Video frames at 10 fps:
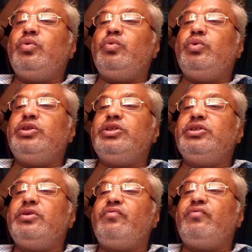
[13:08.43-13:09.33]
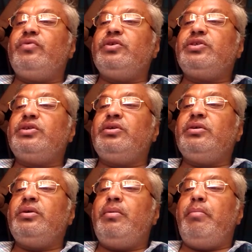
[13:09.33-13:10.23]
which is the first
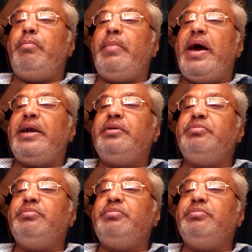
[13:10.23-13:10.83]
manned